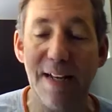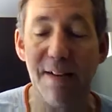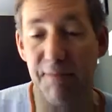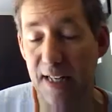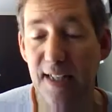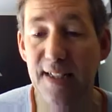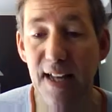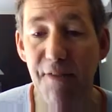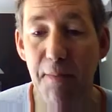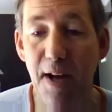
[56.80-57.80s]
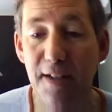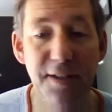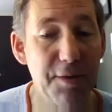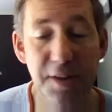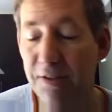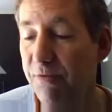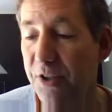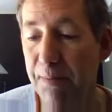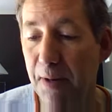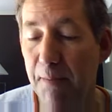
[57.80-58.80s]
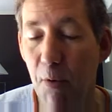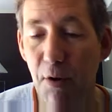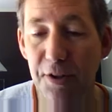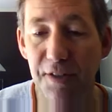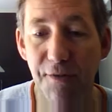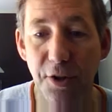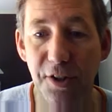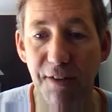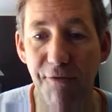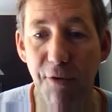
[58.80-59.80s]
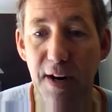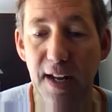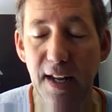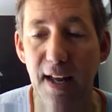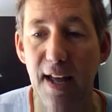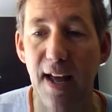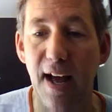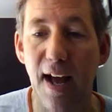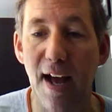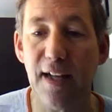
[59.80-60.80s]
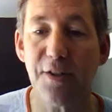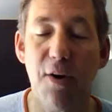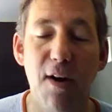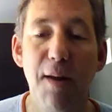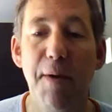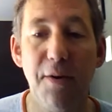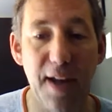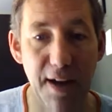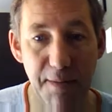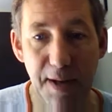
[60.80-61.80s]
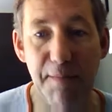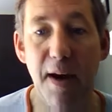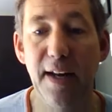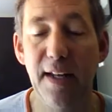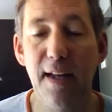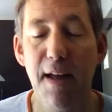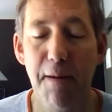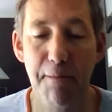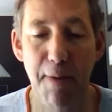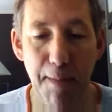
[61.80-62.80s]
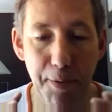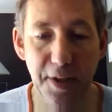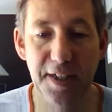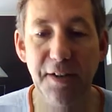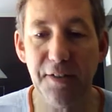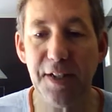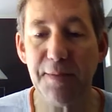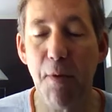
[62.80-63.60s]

It is seven bucks, so it's cheap like borscht and virtually free. Uh, it's all about how to make money by putting together these small